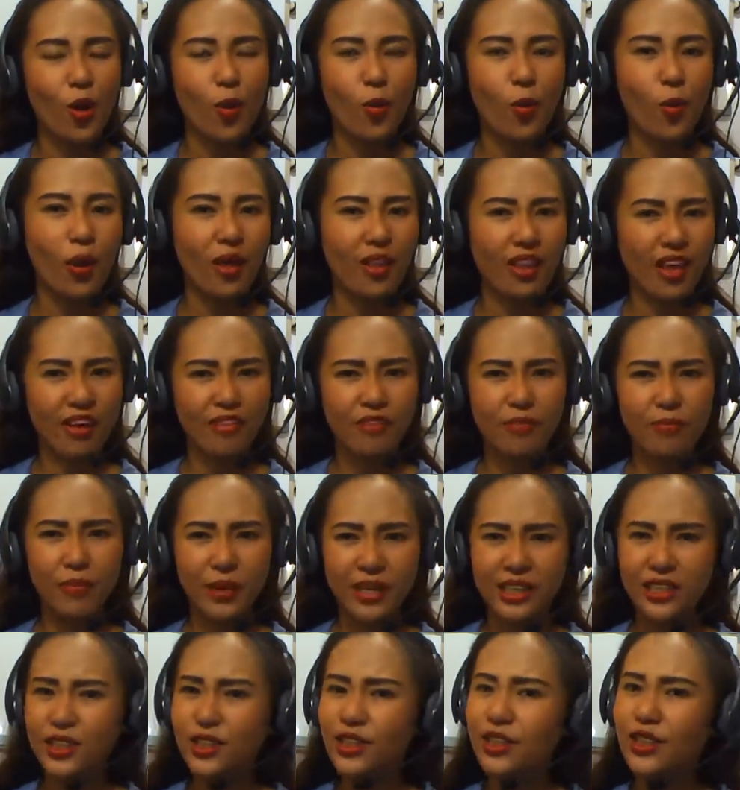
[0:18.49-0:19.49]
Well, I've
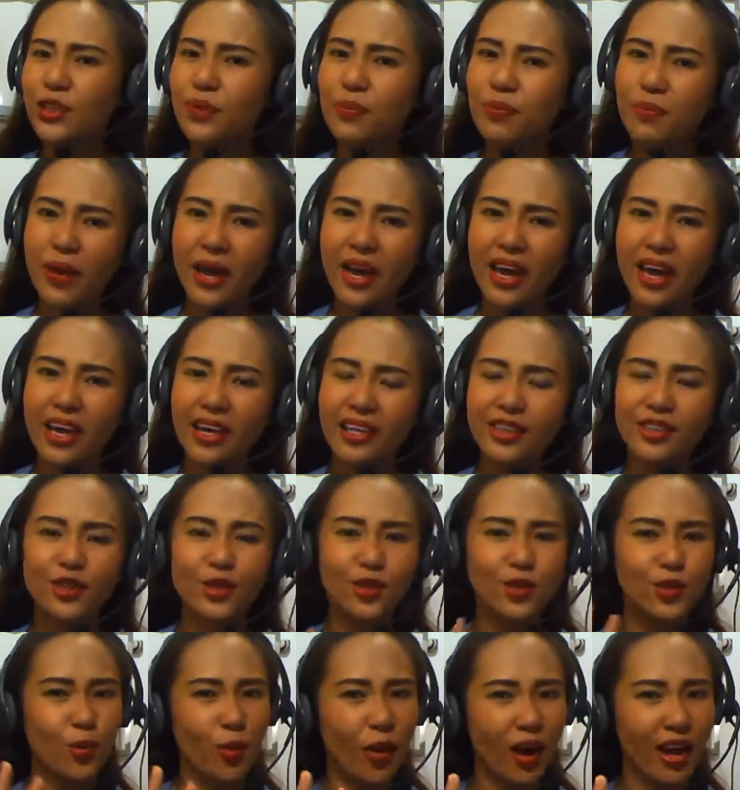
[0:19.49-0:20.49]
been to Japan
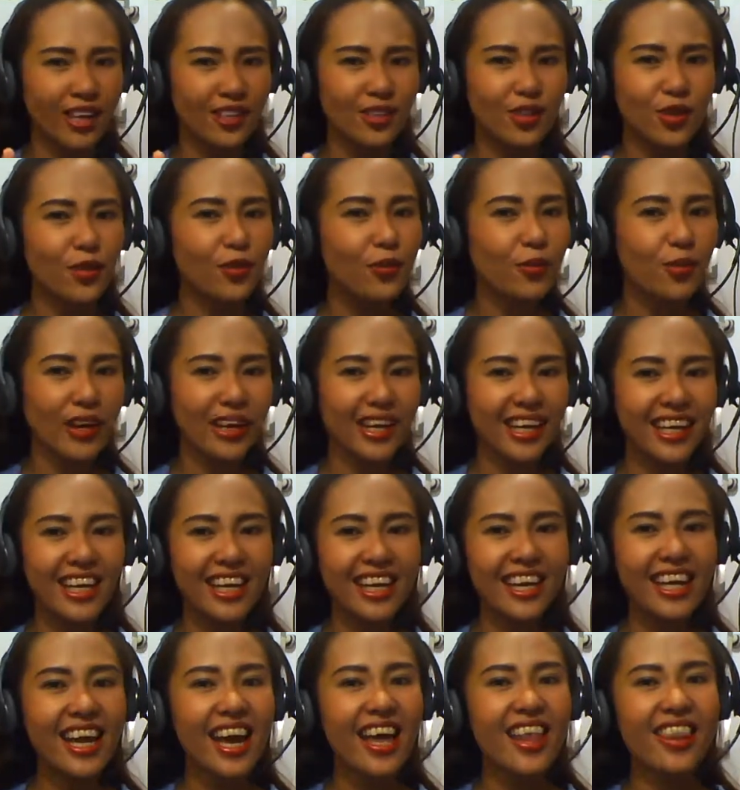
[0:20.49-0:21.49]
twice
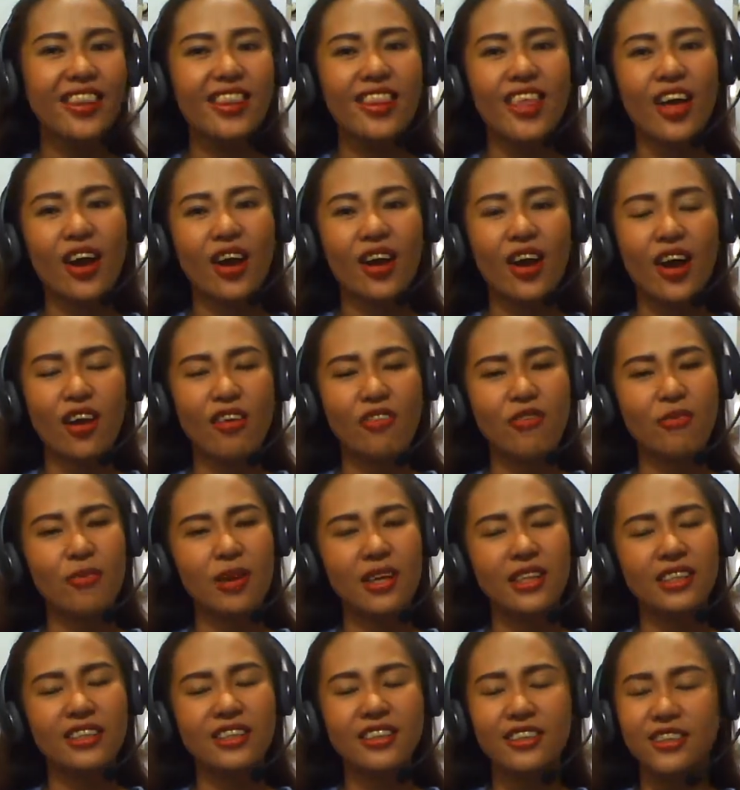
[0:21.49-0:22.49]
already and there I've met
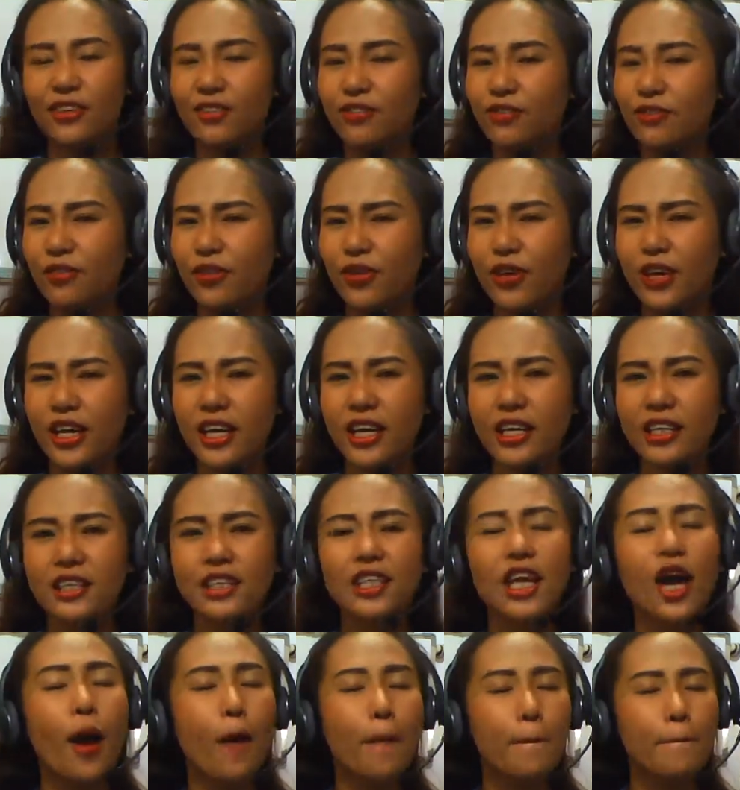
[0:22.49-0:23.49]
different
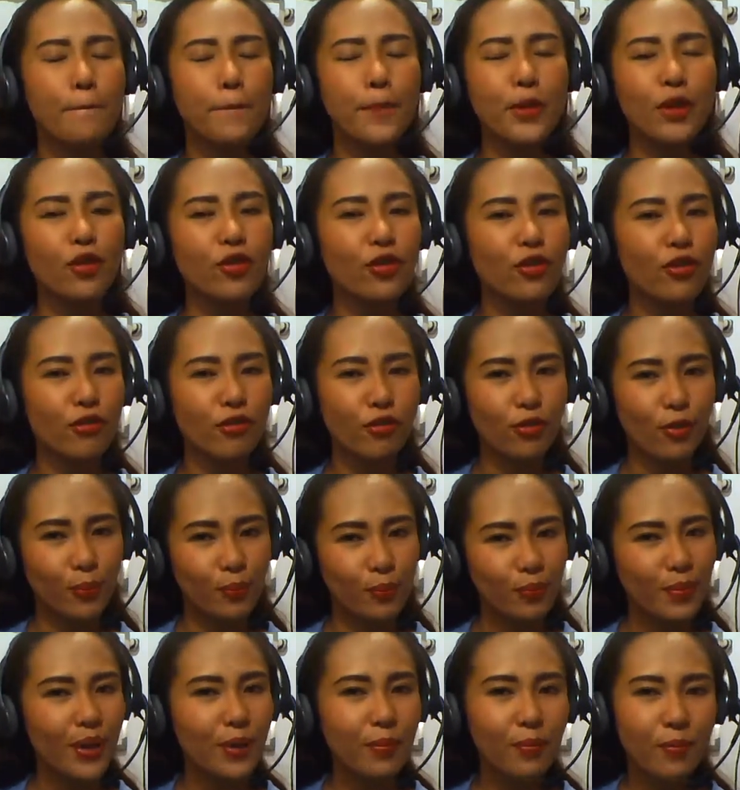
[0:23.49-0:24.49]
beautiful
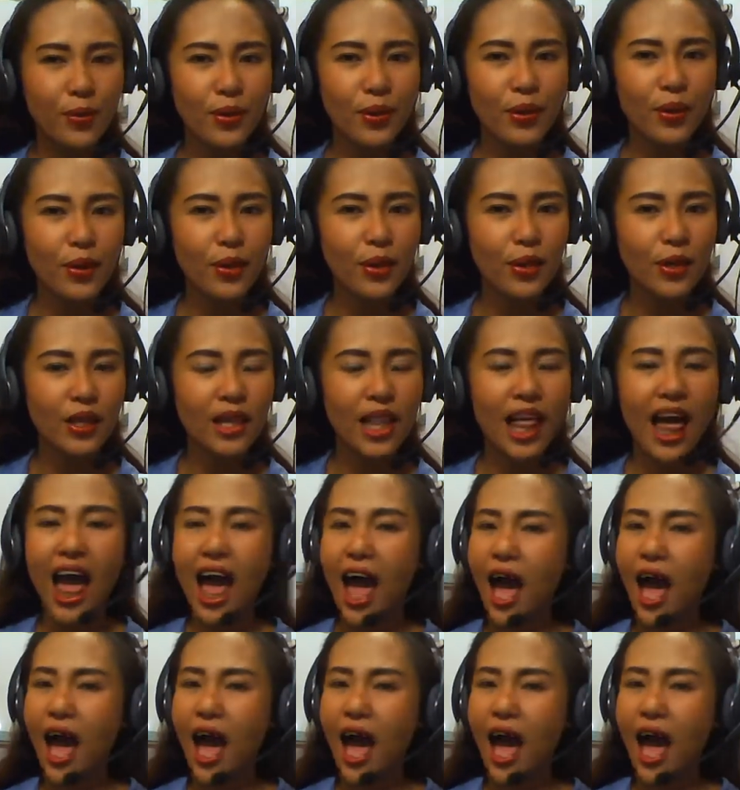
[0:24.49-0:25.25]
people,